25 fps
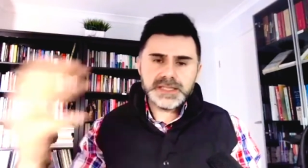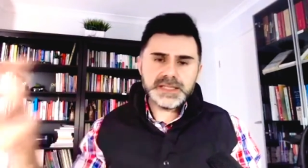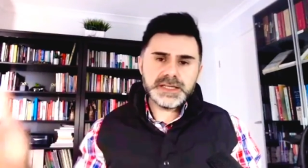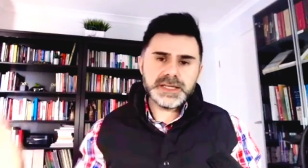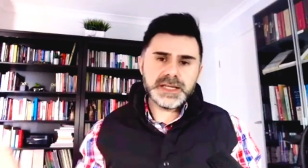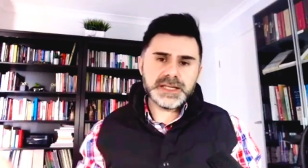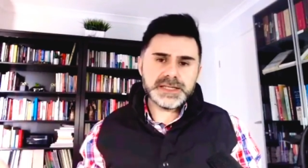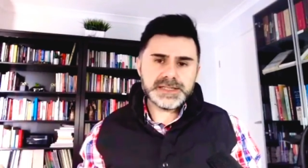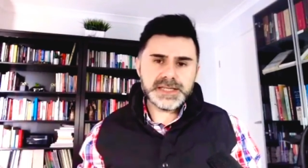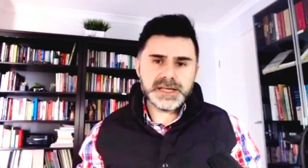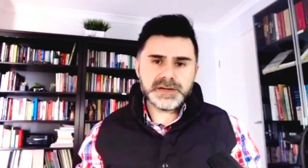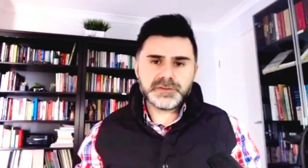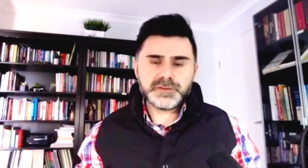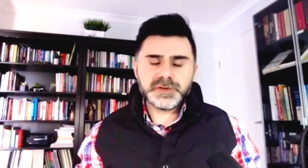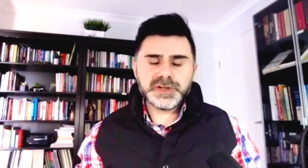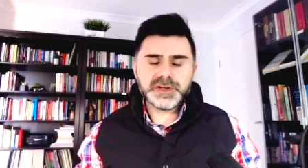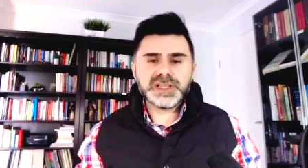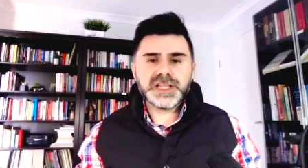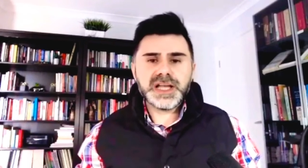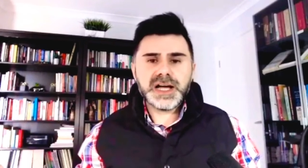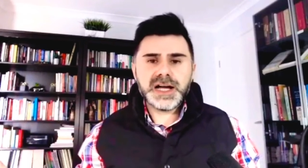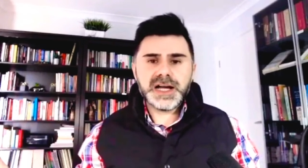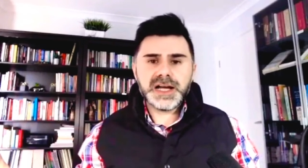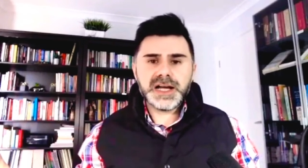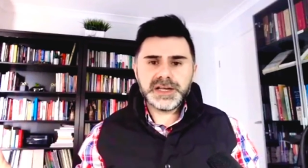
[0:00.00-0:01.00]
endeavor in
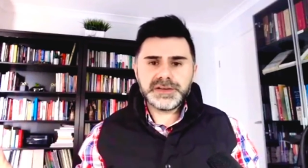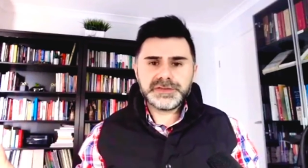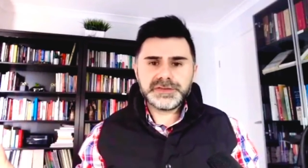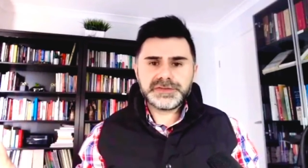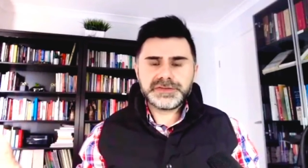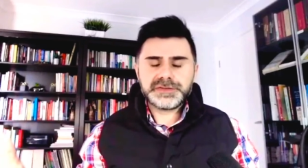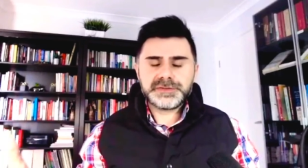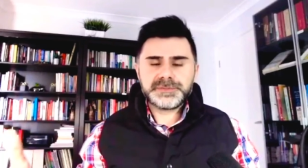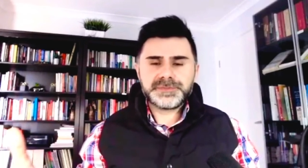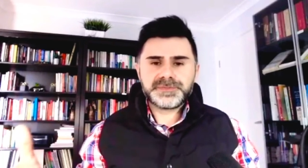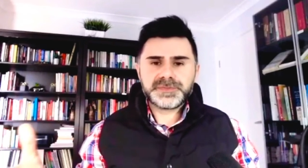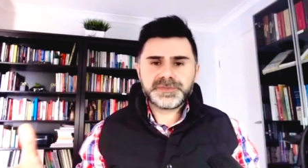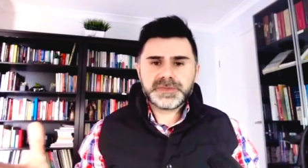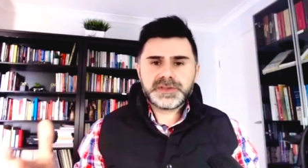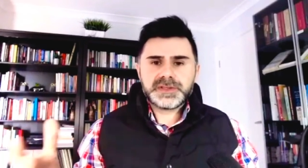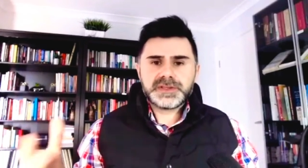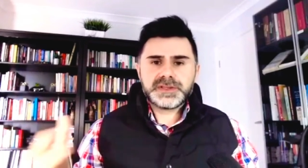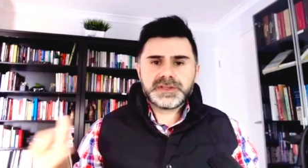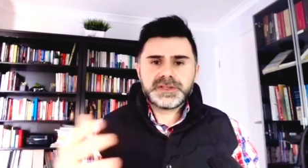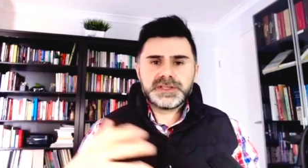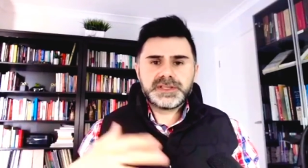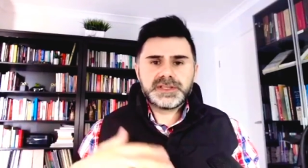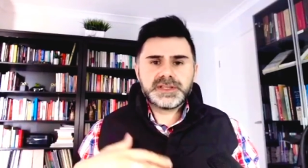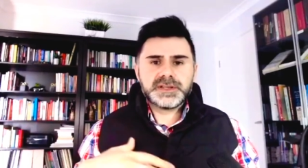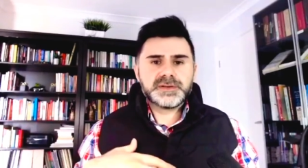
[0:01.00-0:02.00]
life,
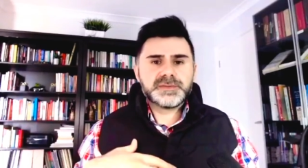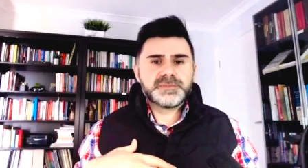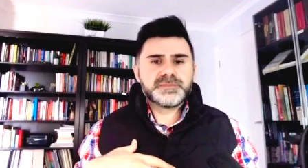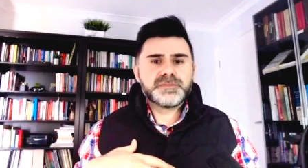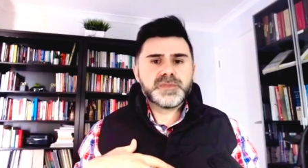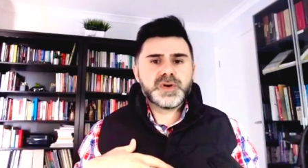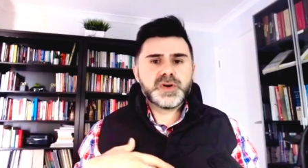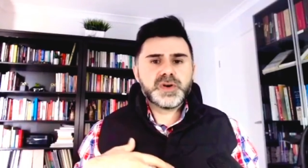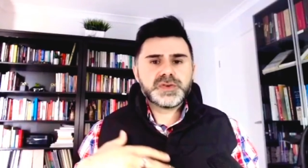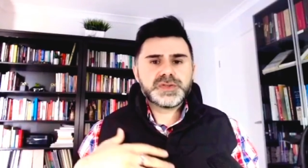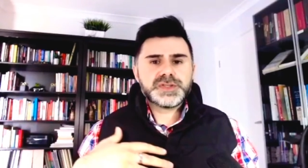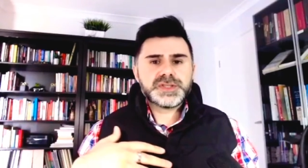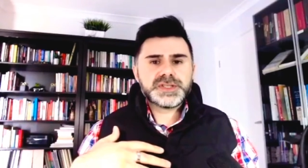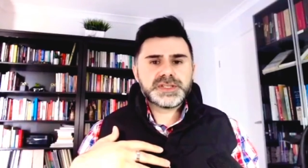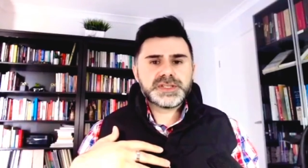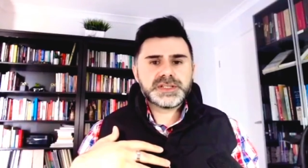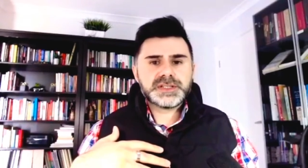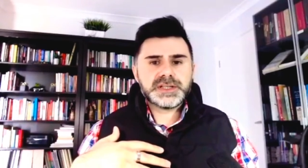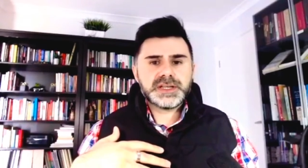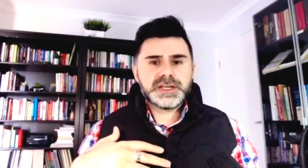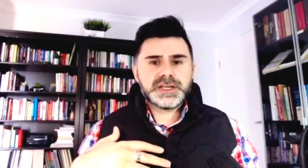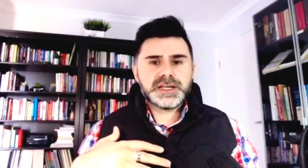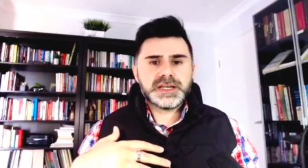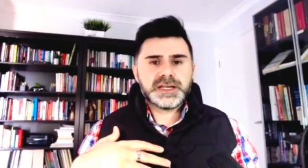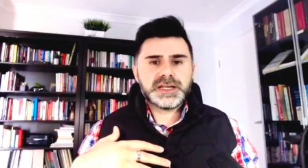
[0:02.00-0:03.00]
the most
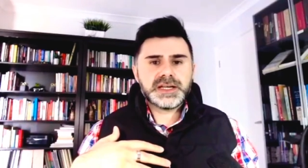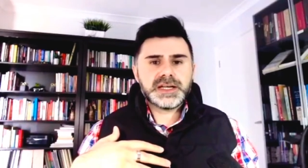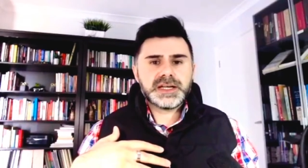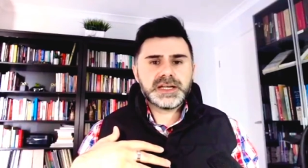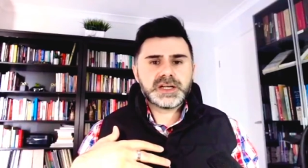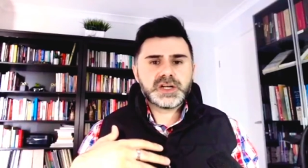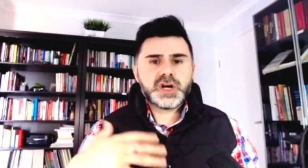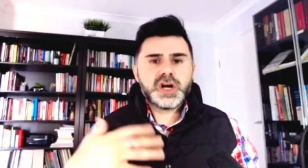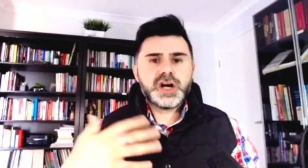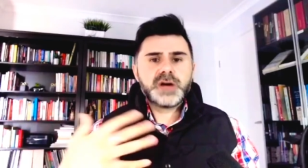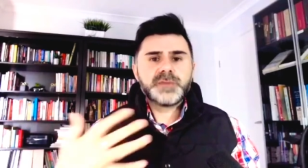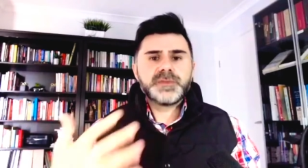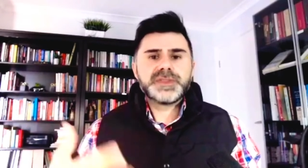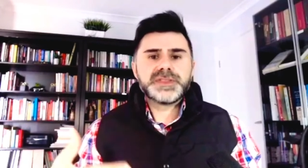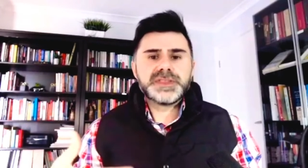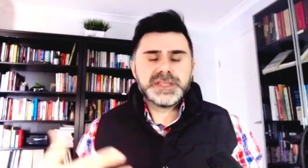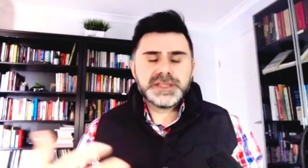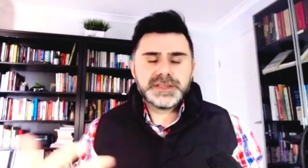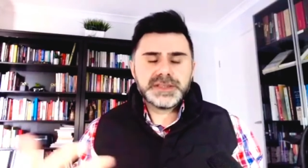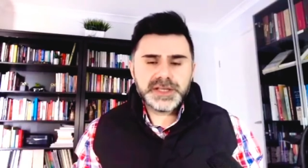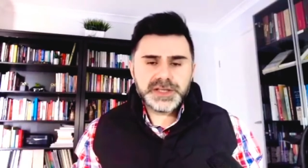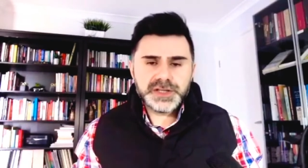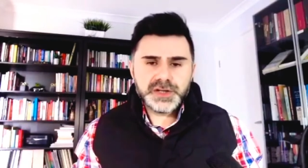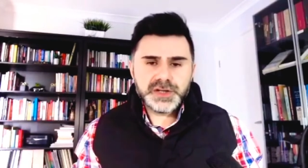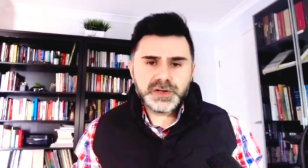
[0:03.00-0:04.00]
common thing
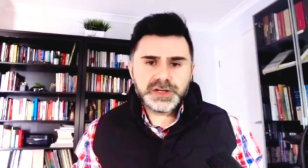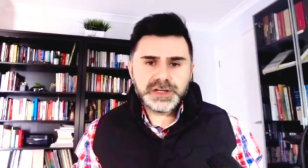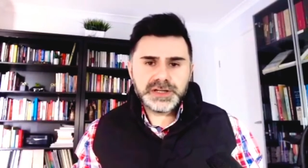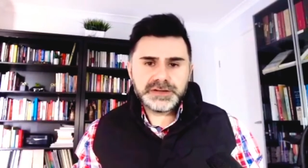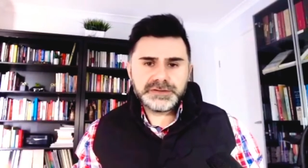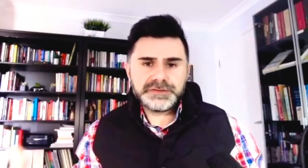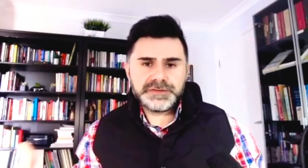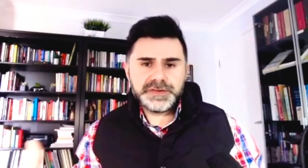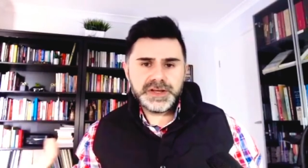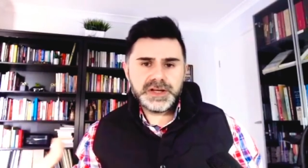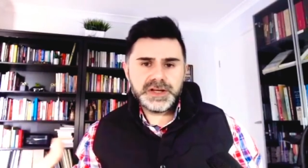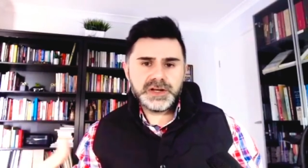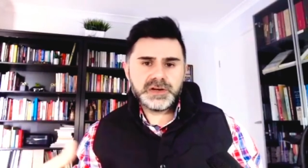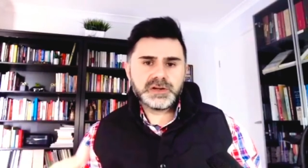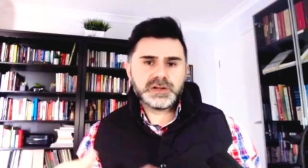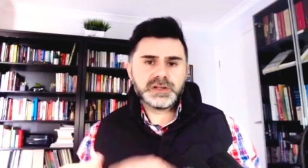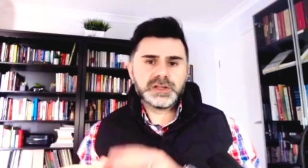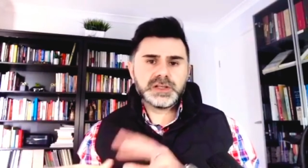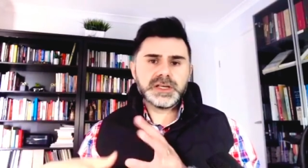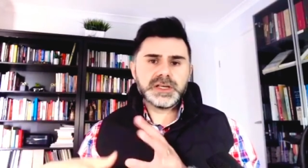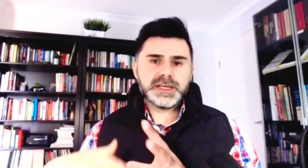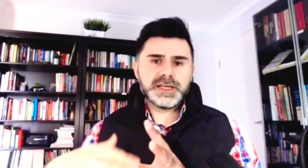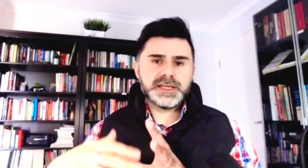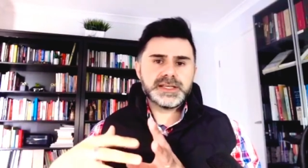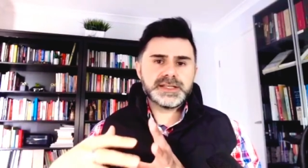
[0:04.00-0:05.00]
that you're going to feel
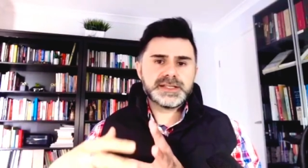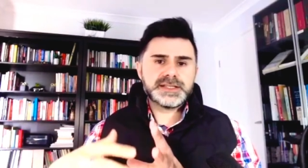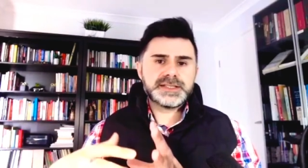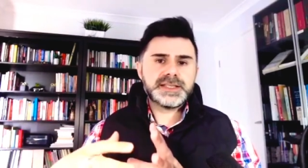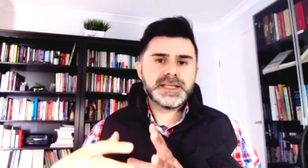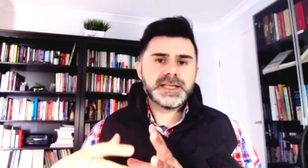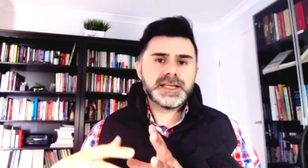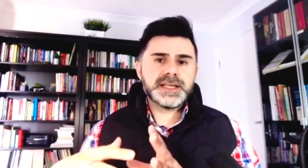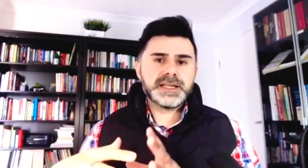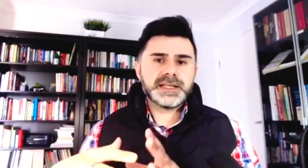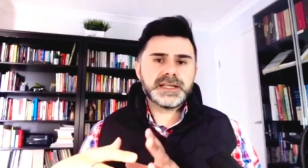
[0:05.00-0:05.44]
is the